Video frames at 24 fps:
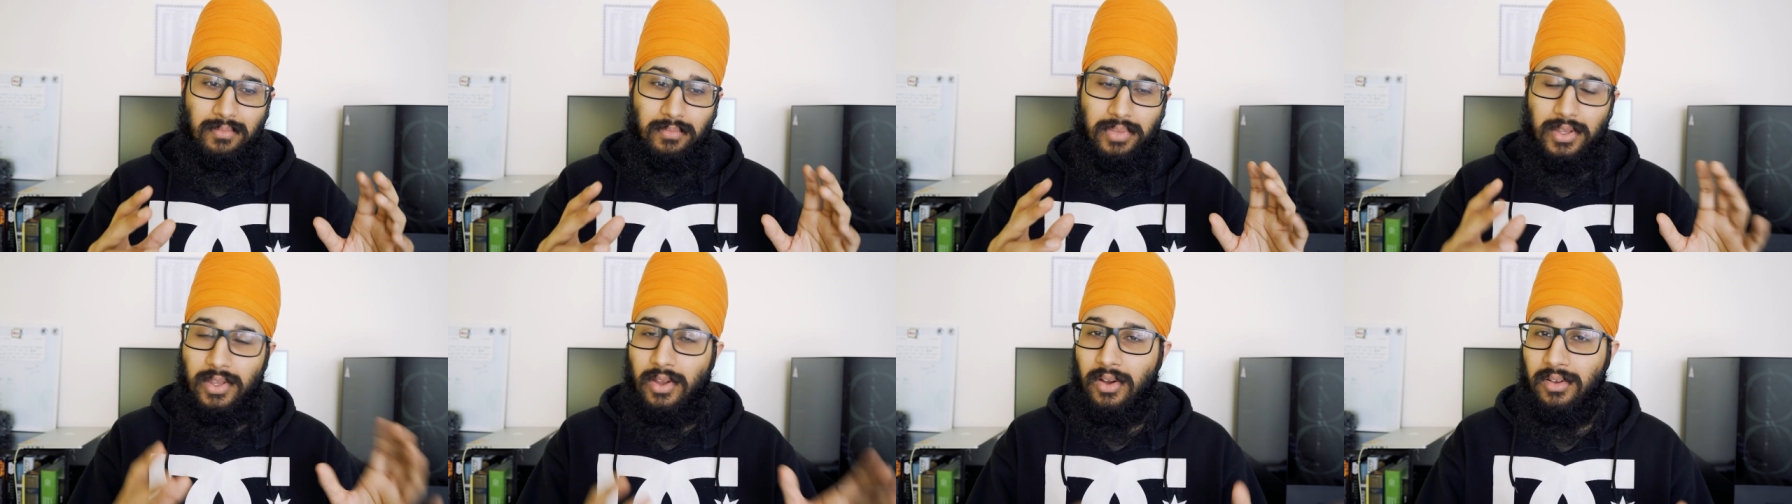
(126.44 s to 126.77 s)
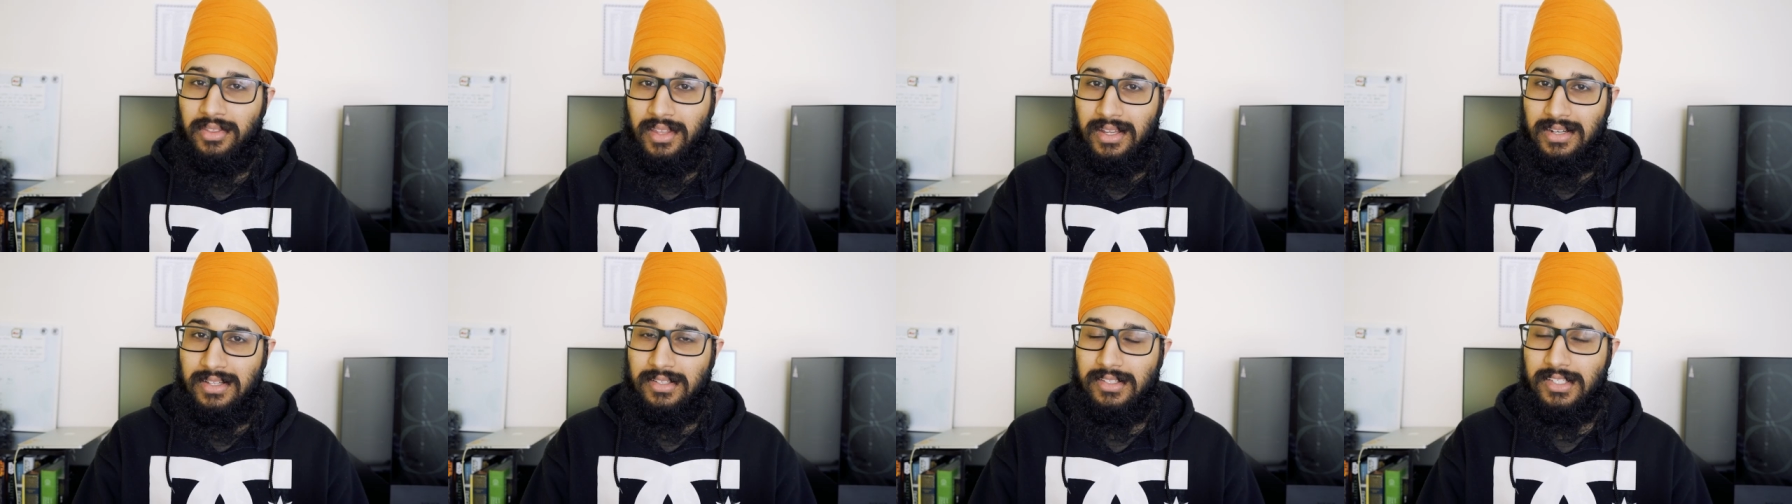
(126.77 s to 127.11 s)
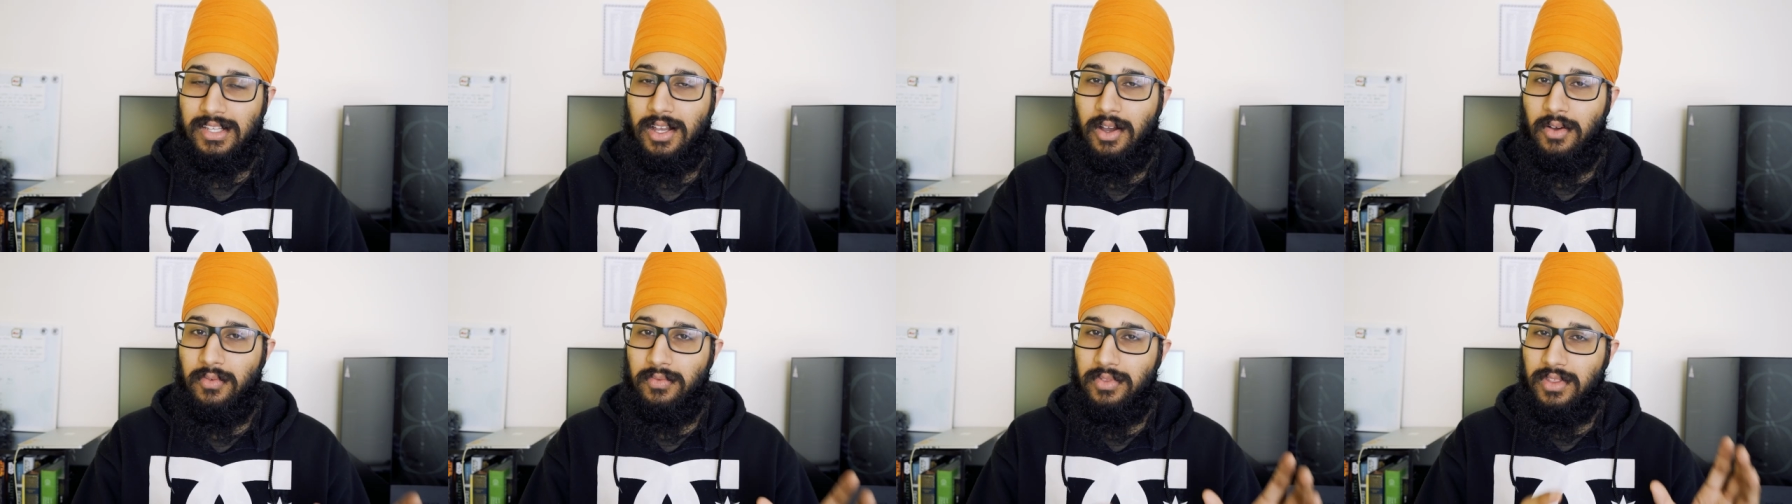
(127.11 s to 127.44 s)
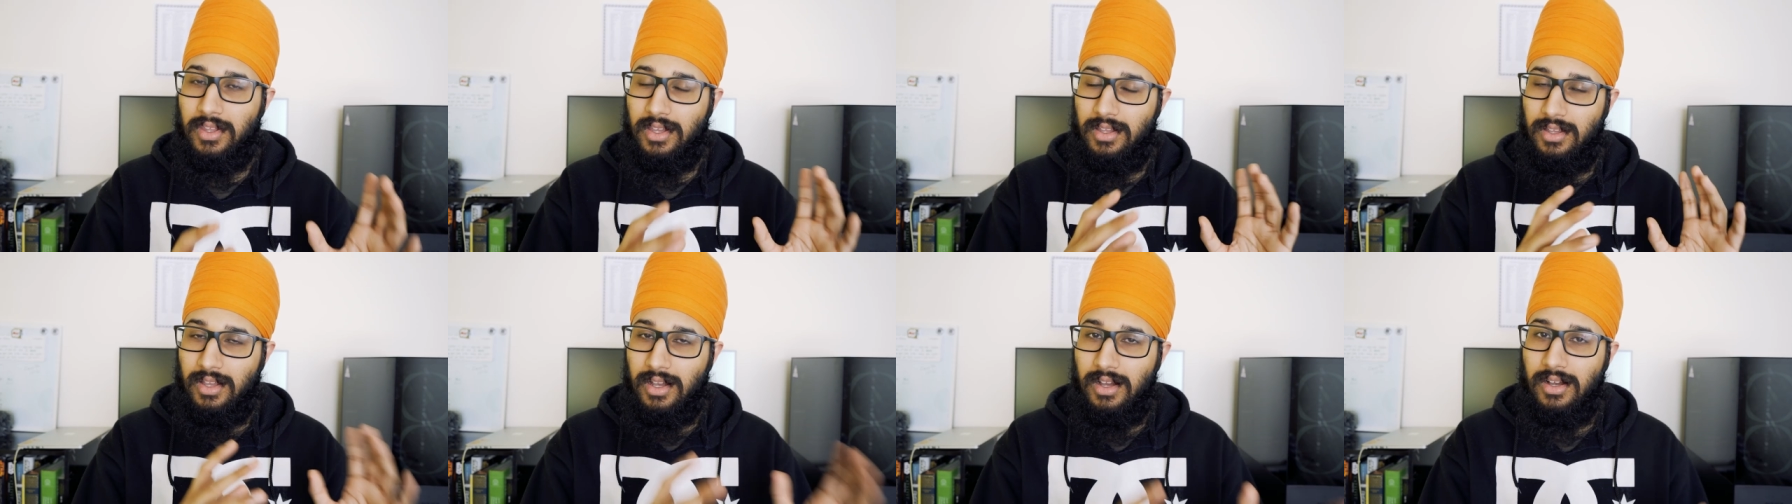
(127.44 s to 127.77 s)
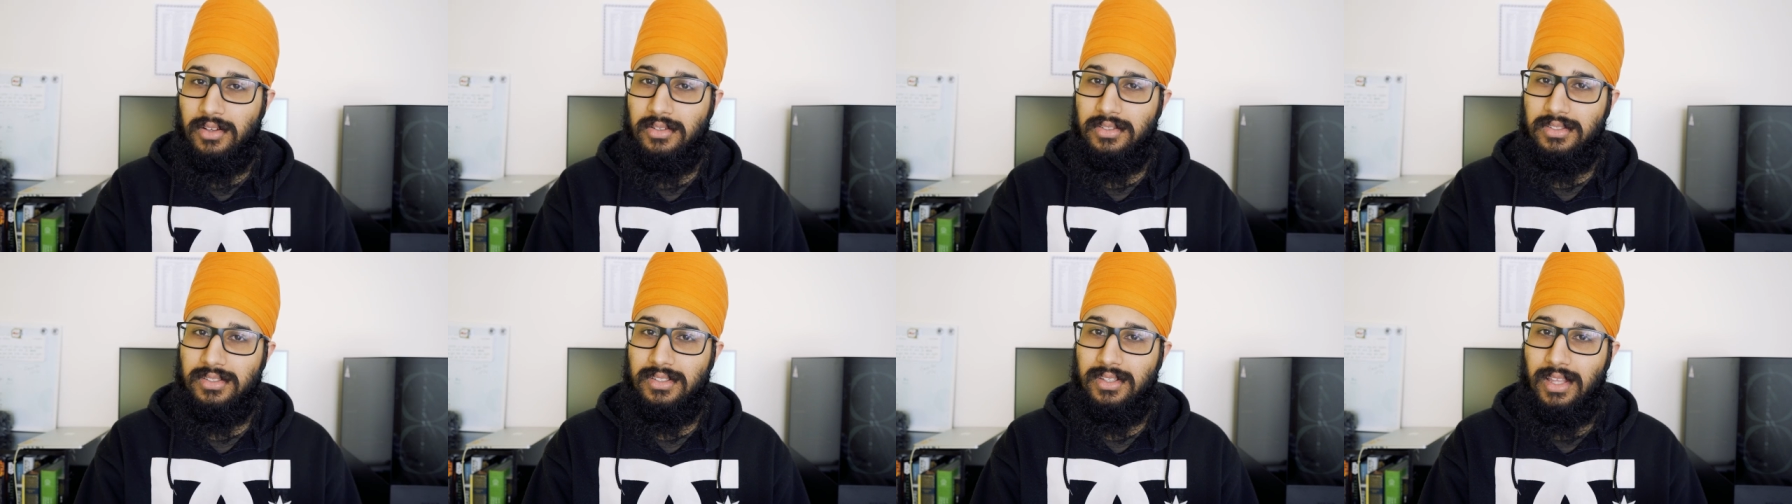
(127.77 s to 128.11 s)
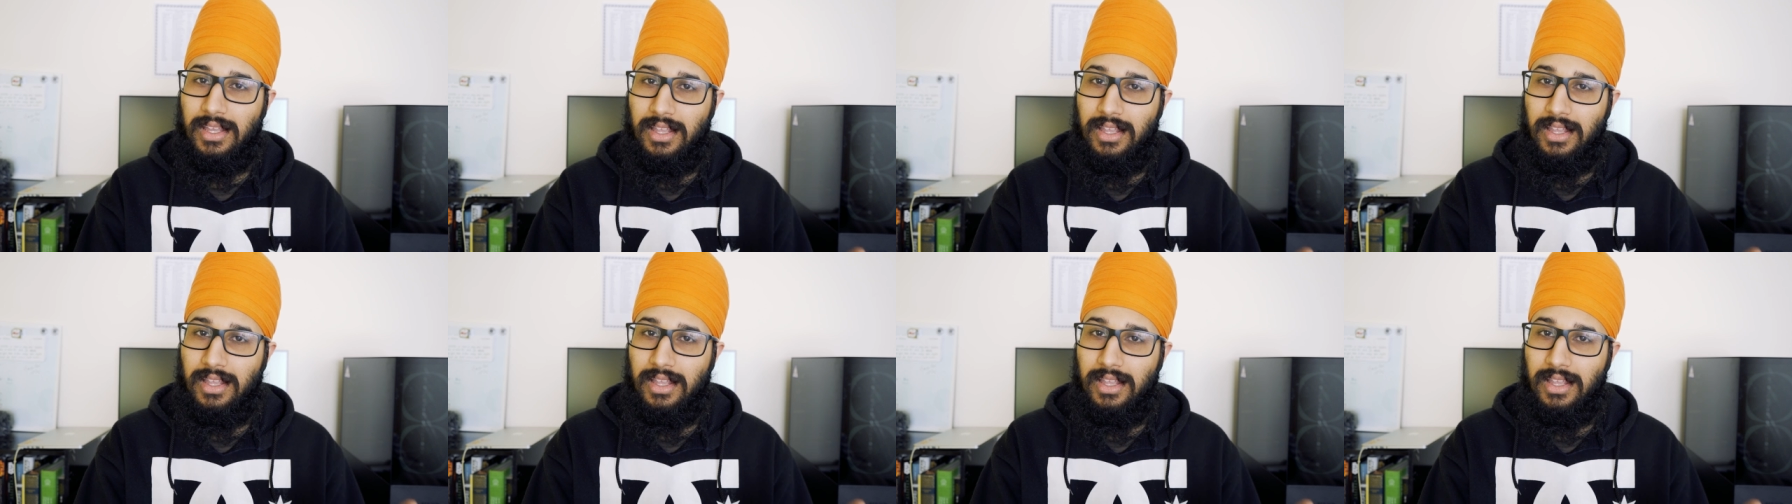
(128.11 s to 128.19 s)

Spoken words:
Beyond that itself, the girls,